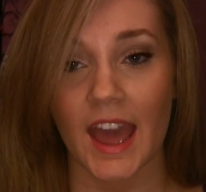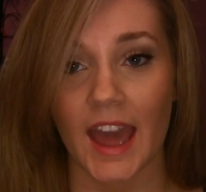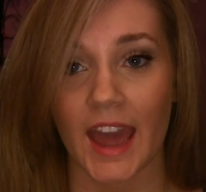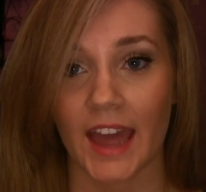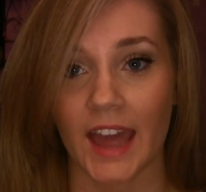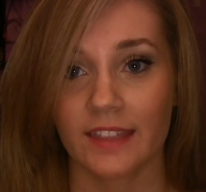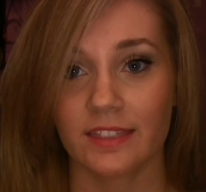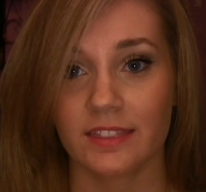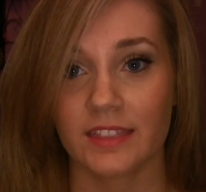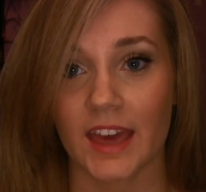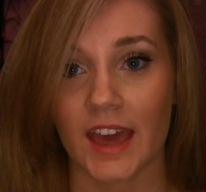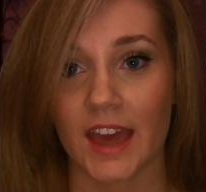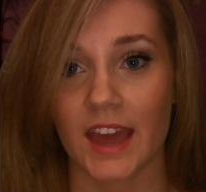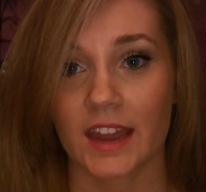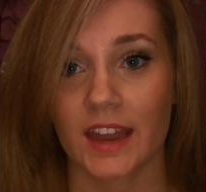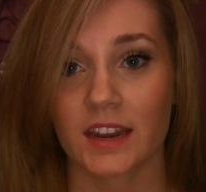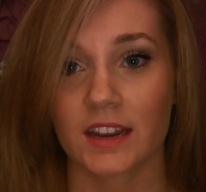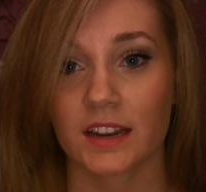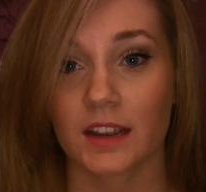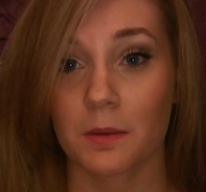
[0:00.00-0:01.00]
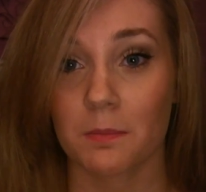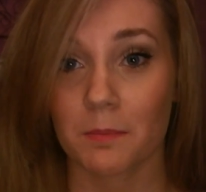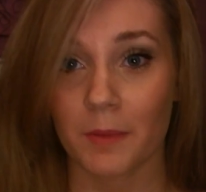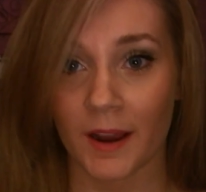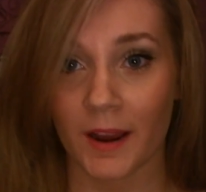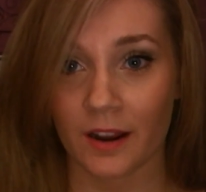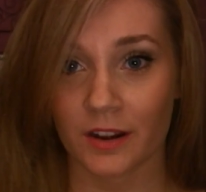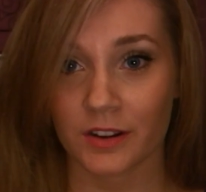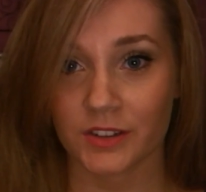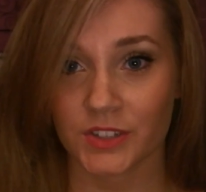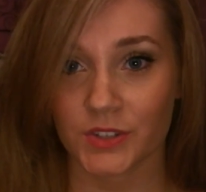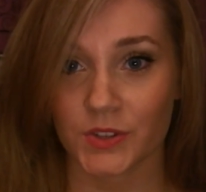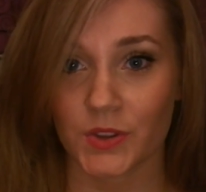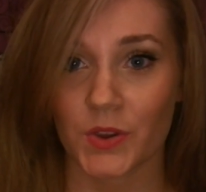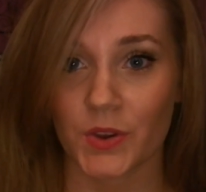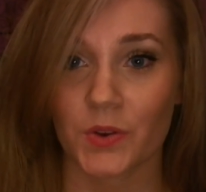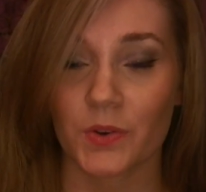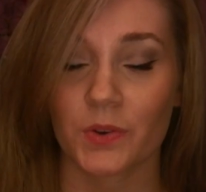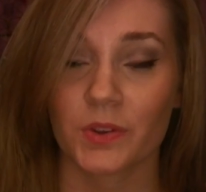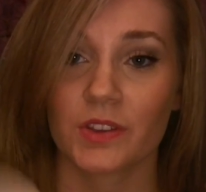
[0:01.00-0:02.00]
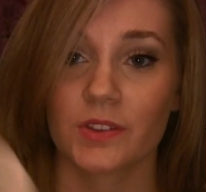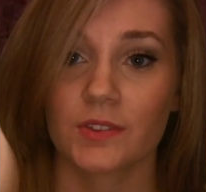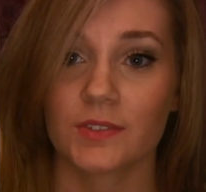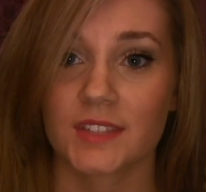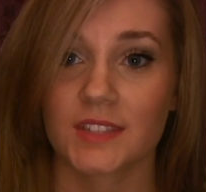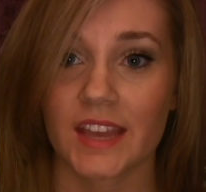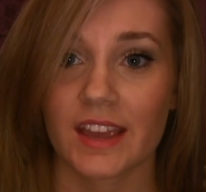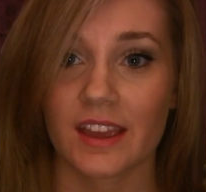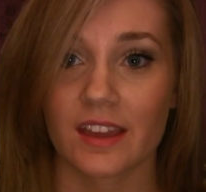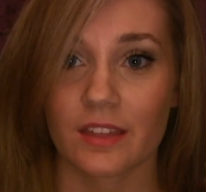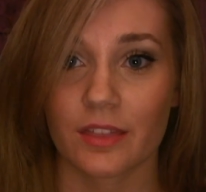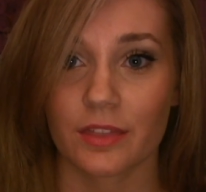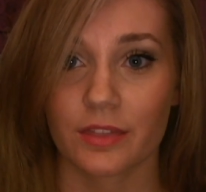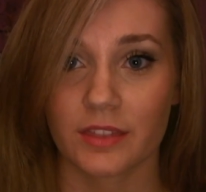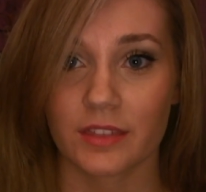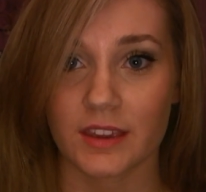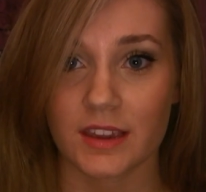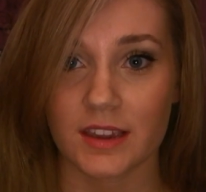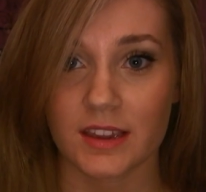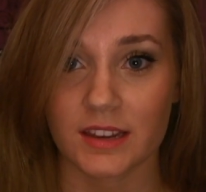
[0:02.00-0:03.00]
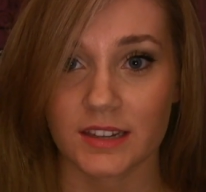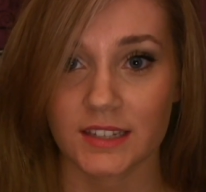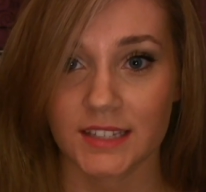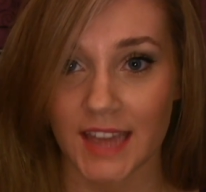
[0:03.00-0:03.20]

and then compared to using the